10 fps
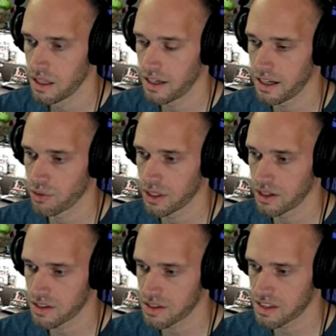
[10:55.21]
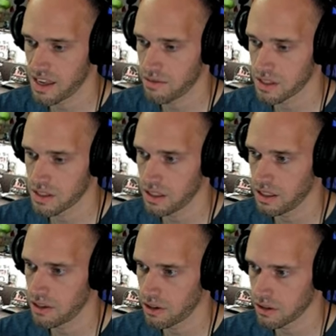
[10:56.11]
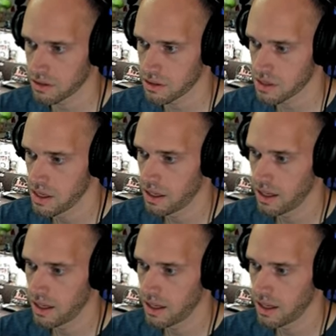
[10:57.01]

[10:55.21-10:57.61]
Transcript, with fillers: and now we are at $17